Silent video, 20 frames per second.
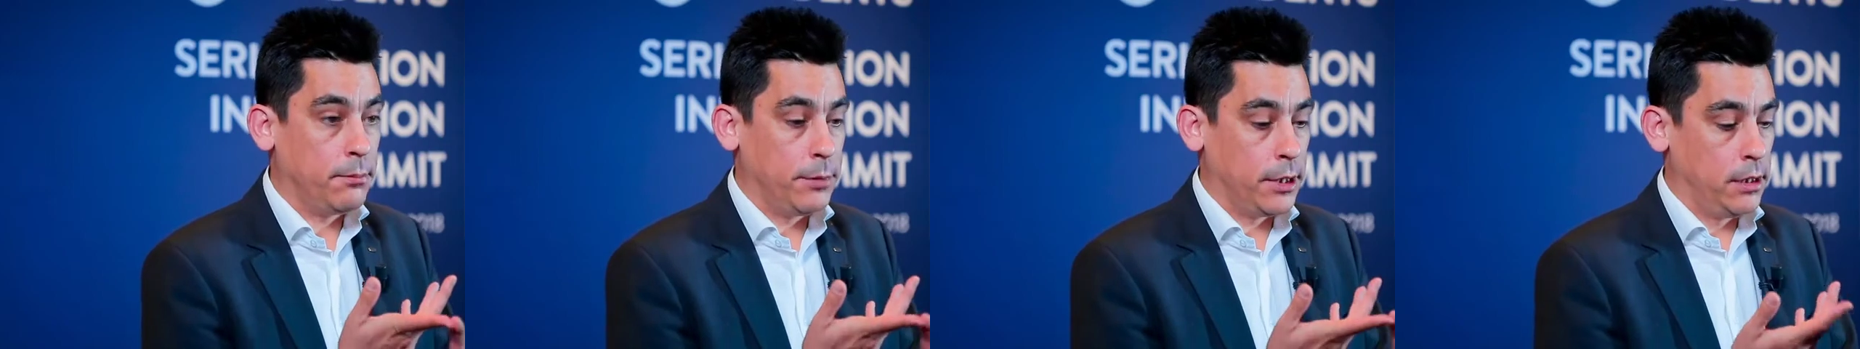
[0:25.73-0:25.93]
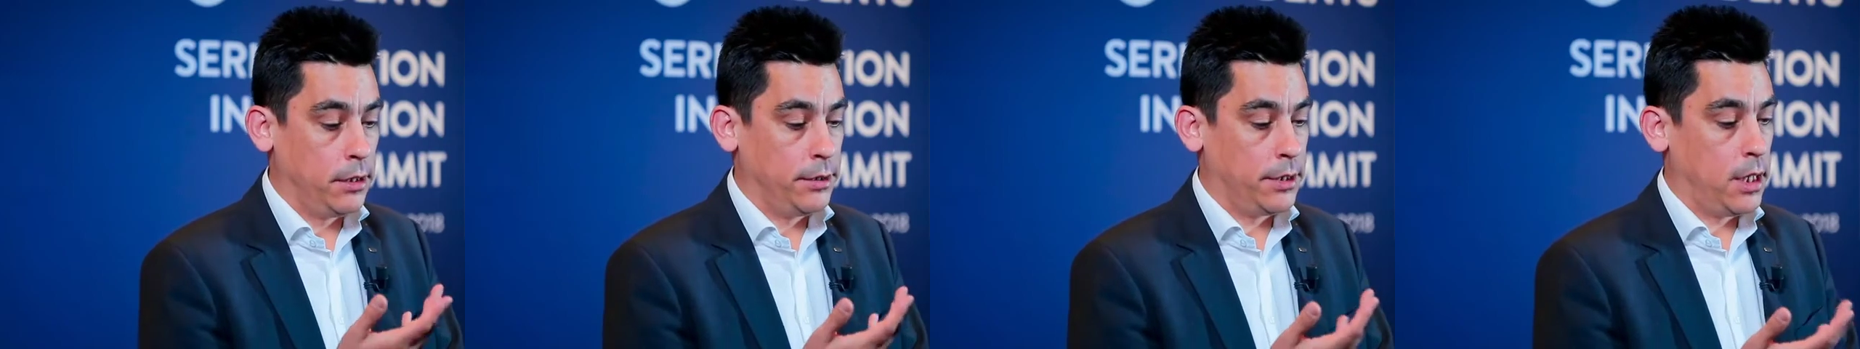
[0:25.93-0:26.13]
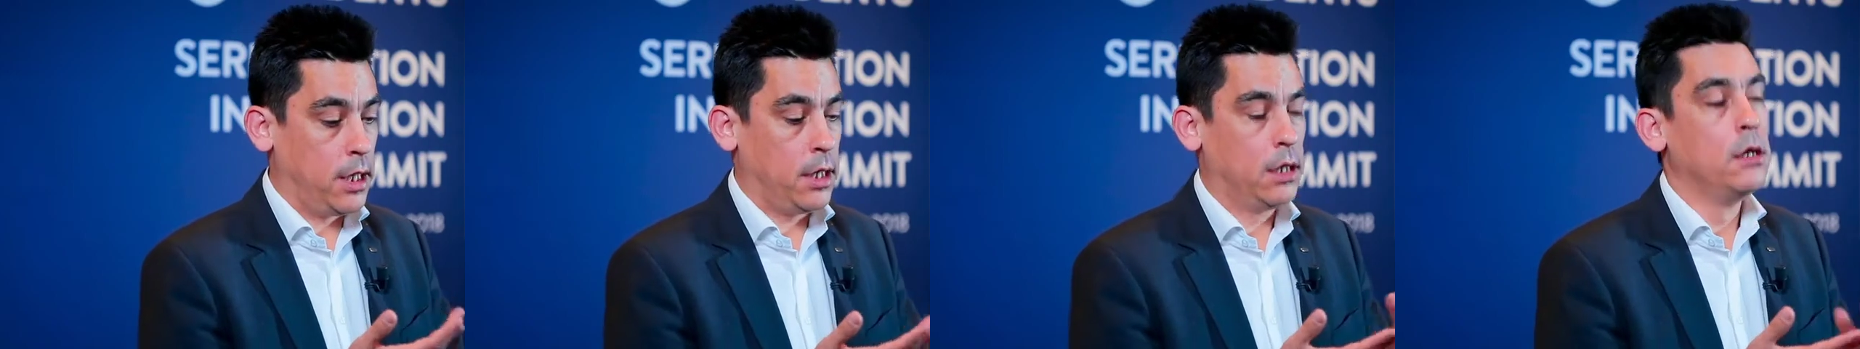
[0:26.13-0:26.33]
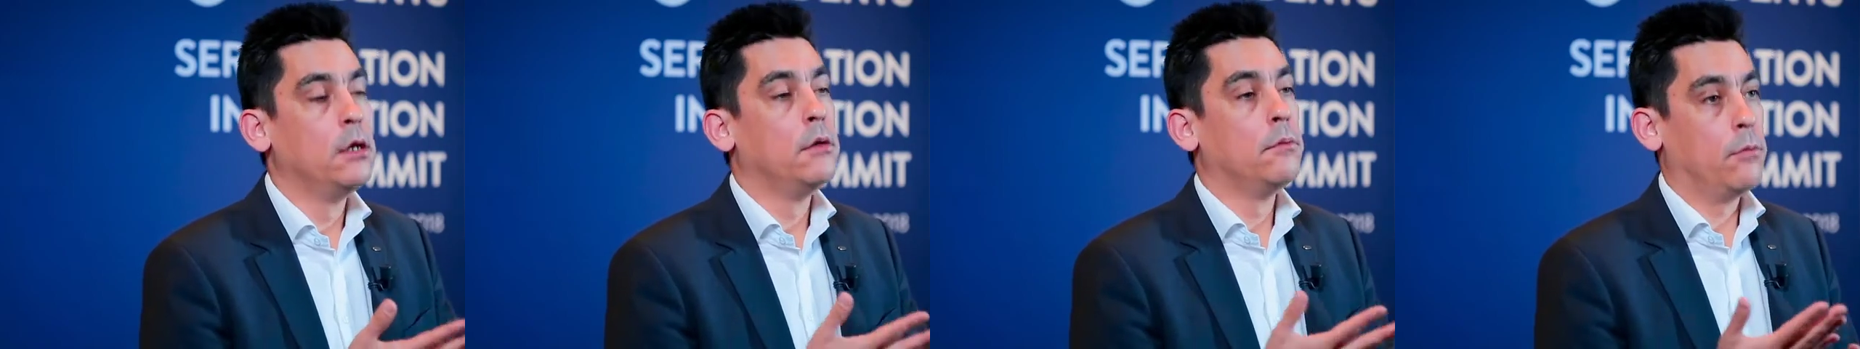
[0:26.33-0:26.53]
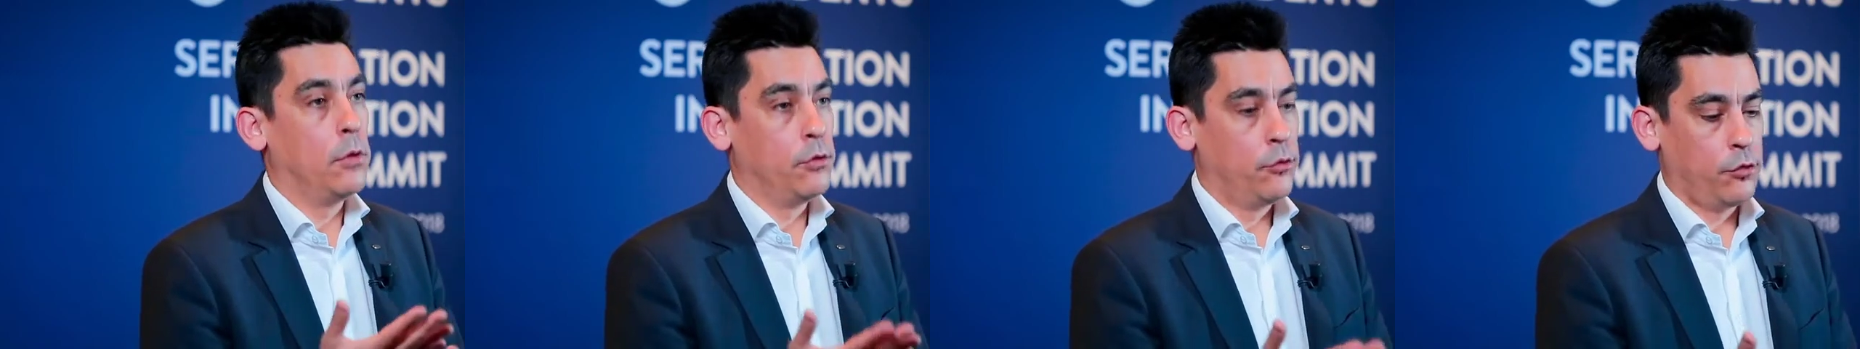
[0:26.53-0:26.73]
builder,
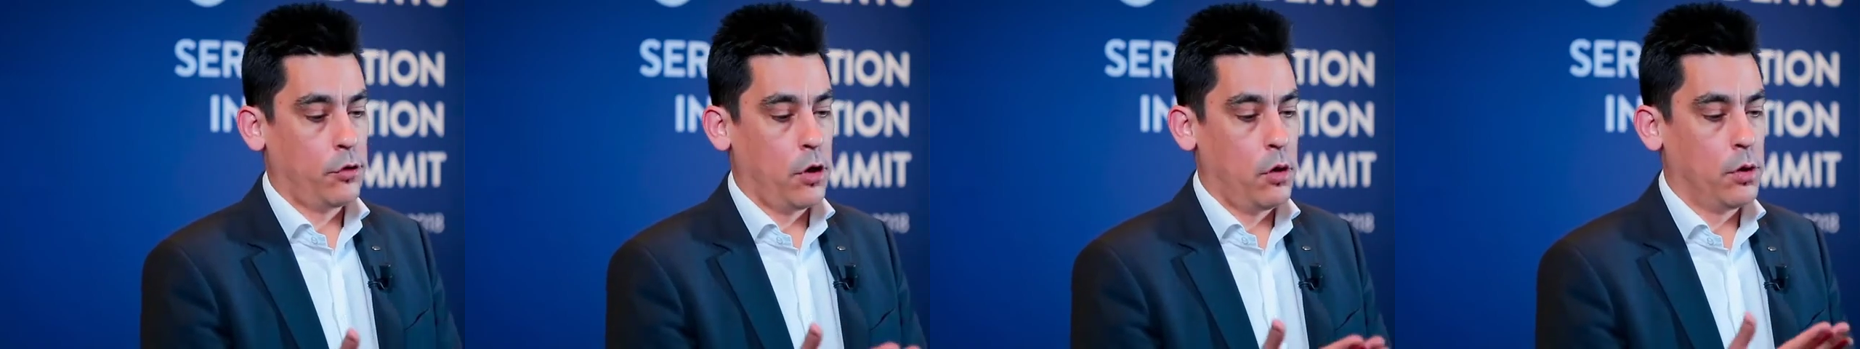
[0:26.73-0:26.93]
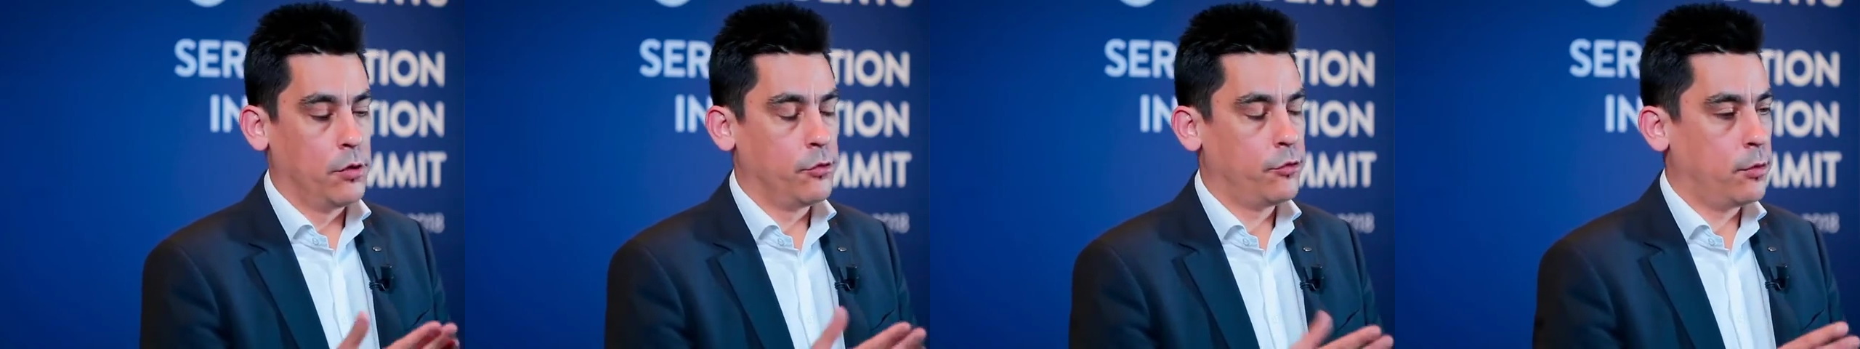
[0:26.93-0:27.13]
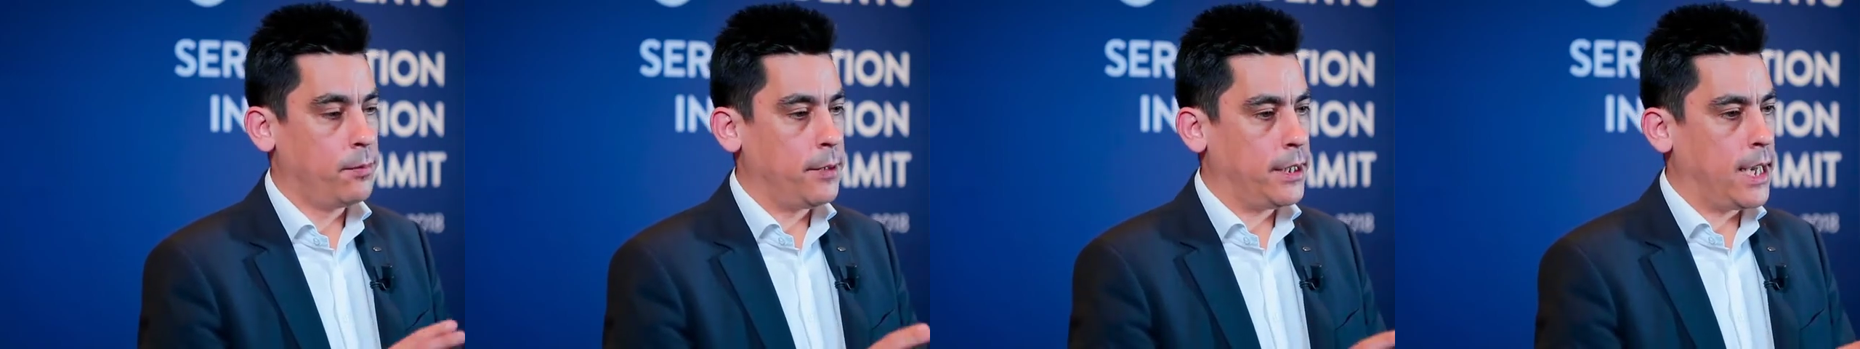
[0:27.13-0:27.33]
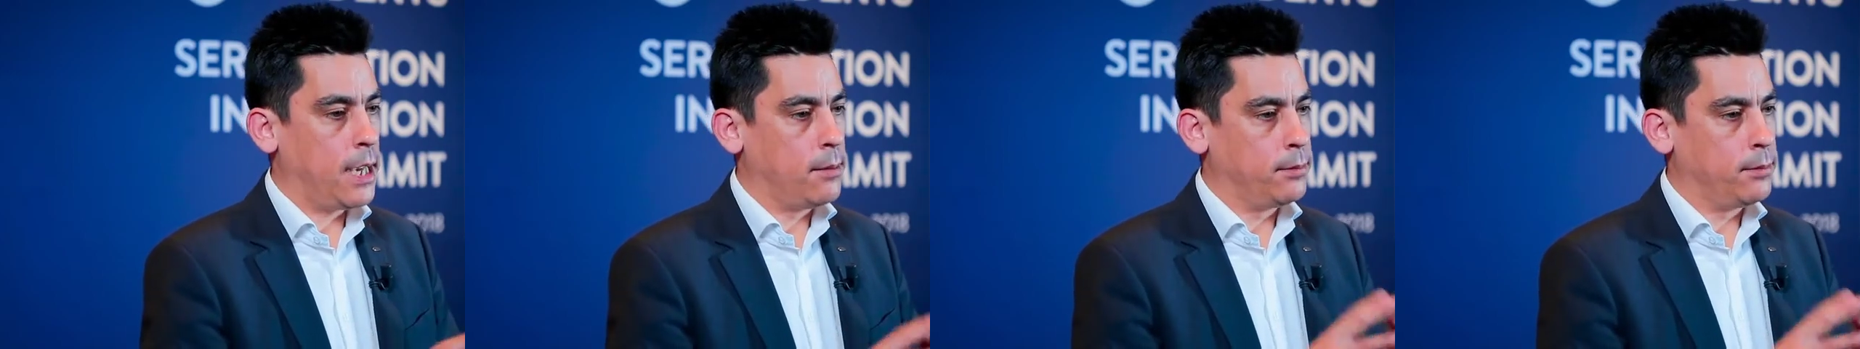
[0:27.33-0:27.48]
and so on. So being